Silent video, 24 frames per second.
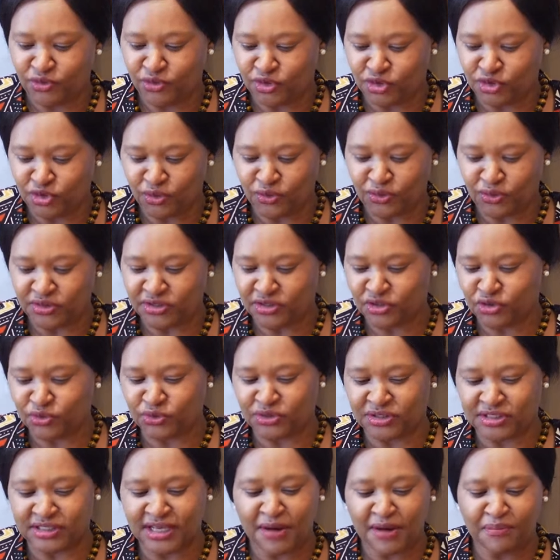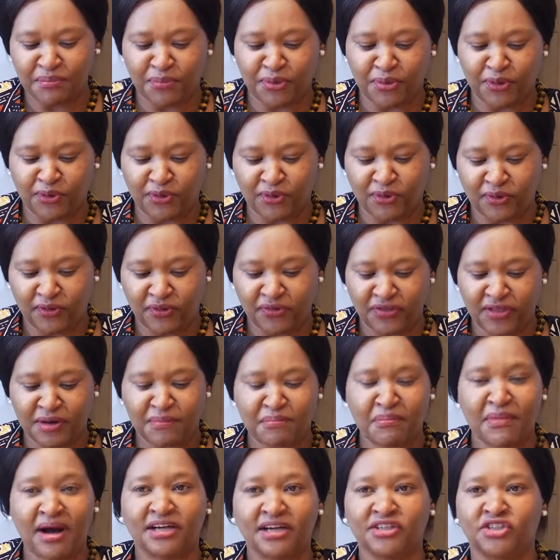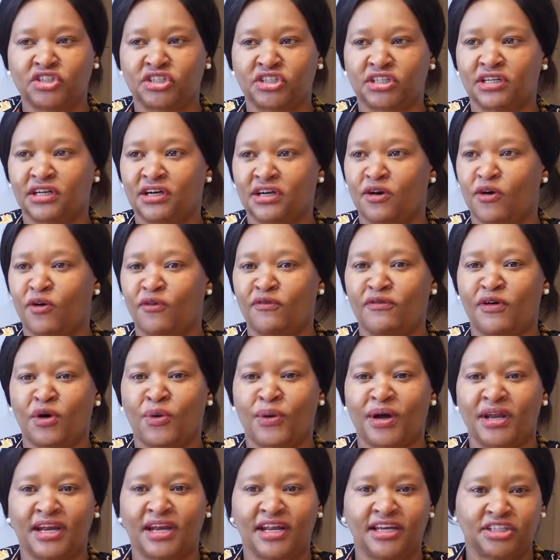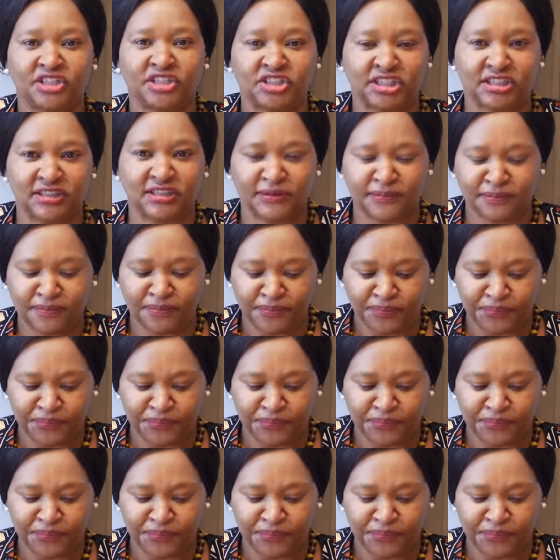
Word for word: you chose to sample the magic of our nation.